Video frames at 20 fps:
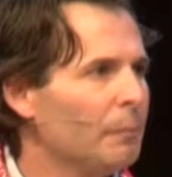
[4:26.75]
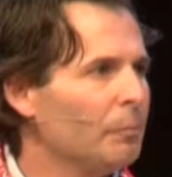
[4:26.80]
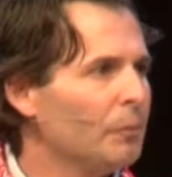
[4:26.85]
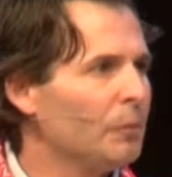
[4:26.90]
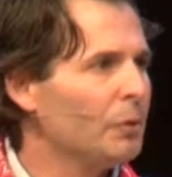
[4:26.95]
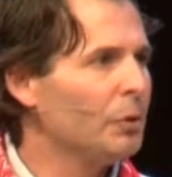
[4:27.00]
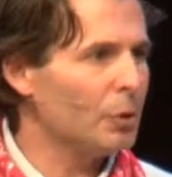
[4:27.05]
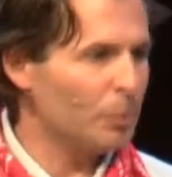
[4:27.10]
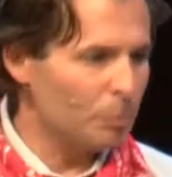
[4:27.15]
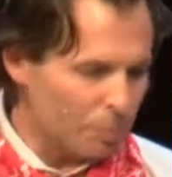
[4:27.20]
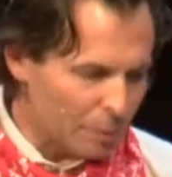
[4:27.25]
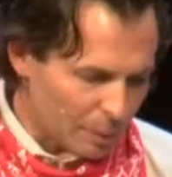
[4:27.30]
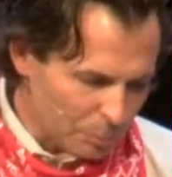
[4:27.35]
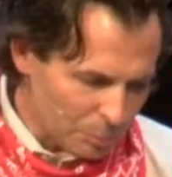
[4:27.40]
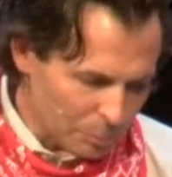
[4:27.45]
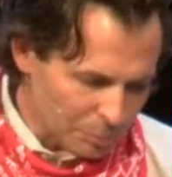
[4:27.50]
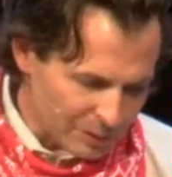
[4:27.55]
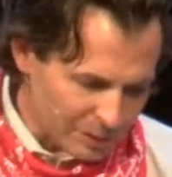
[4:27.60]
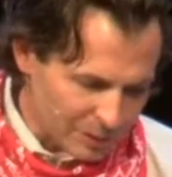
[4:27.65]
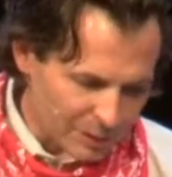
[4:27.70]
You can
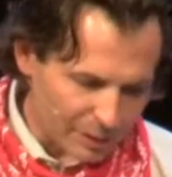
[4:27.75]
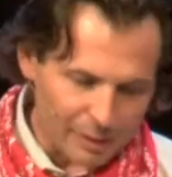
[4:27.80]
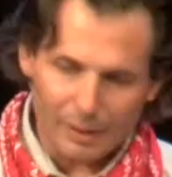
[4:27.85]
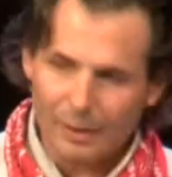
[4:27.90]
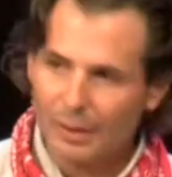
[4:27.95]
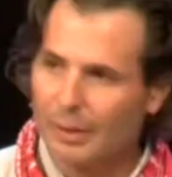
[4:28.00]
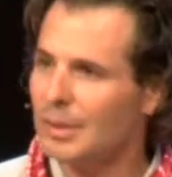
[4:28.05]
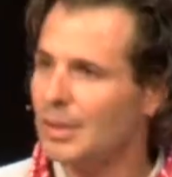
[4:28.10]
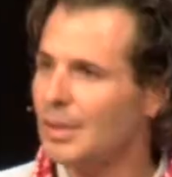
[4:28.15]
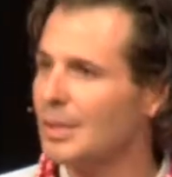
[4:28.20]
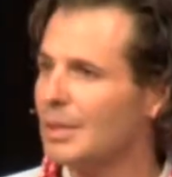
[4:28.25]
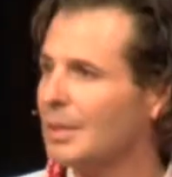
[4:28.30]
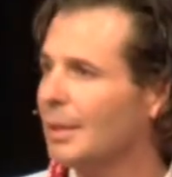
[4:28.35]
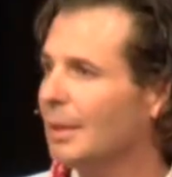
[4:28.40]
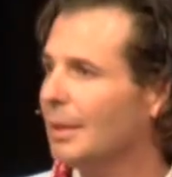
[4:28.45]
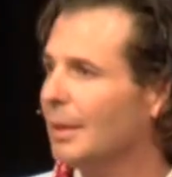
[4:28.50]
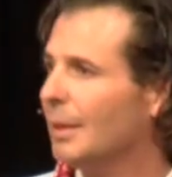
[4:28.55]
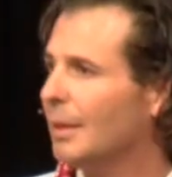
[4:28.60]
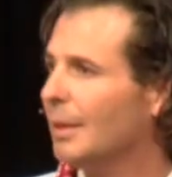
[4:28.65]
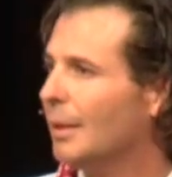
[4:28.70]
probably guess.
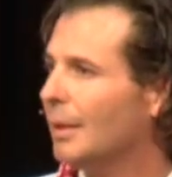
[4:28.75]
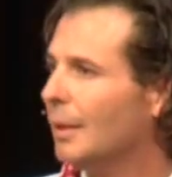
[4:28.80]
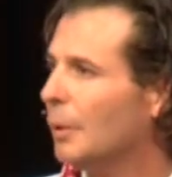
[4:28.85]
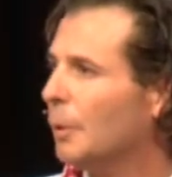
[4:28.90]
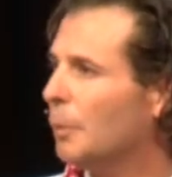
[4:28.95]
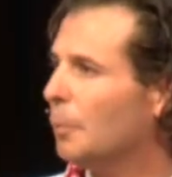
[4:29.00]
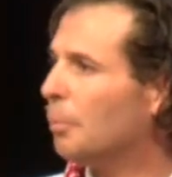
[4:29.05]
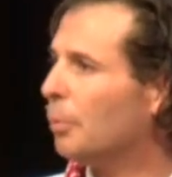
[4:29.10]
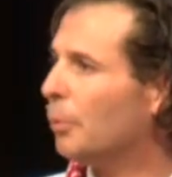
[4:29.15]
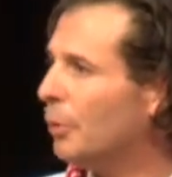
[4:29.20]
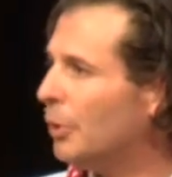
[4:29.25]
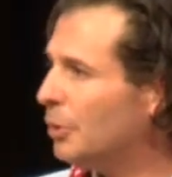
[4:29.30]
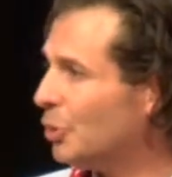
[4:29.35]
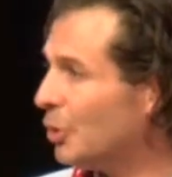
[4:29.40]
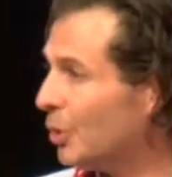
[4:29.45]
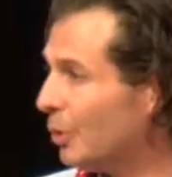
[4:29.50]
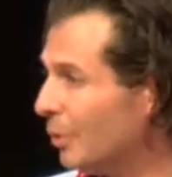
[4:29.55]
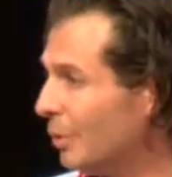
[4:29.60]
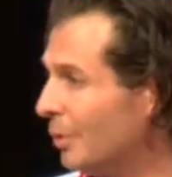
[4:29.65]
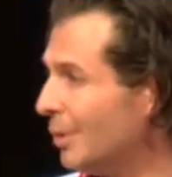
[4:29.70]

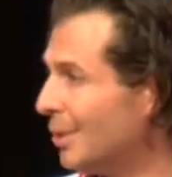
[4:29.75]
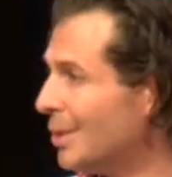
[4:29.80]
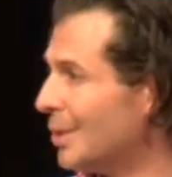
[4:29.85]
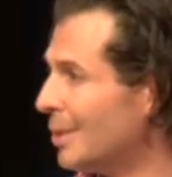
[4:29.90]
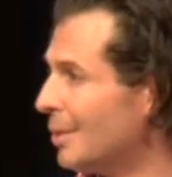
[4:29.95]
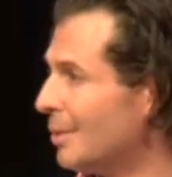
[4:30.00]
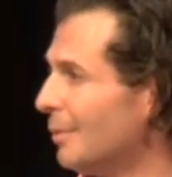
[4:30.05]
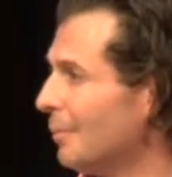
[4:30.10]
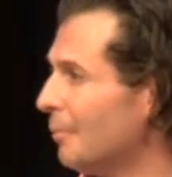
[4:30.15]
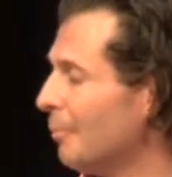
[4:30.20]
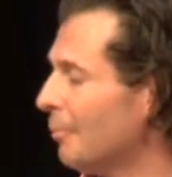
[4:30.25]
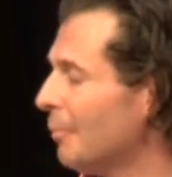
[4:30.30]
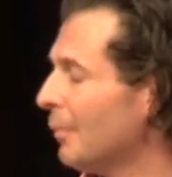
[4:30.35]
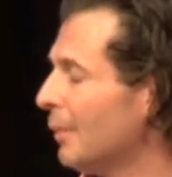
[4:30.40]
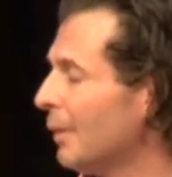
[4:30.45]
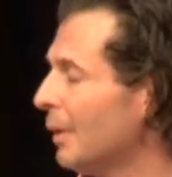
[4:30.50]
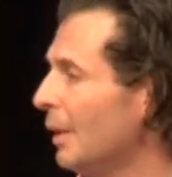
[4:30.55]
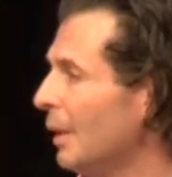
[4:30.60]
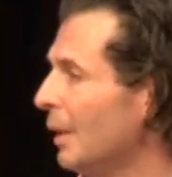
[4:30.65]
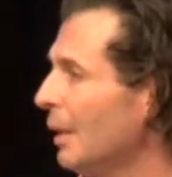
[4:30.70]
Preachers,
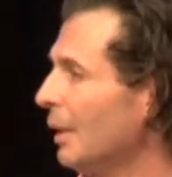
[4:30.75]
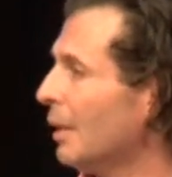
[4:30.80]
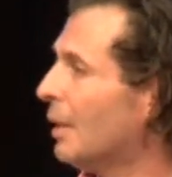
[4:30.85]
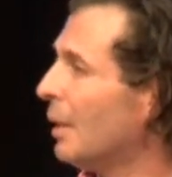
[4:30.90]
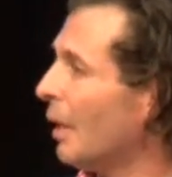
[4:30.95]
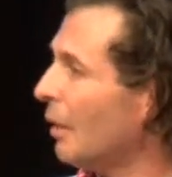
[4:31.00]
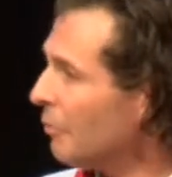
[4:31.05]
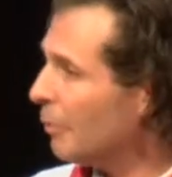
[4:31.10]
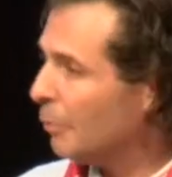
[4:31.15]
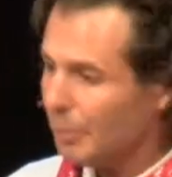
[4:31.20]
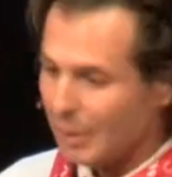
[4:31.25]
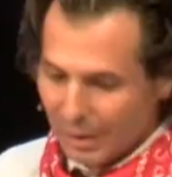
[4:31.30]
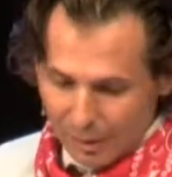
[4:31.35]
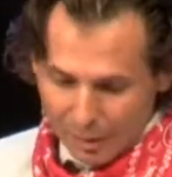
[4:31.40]
government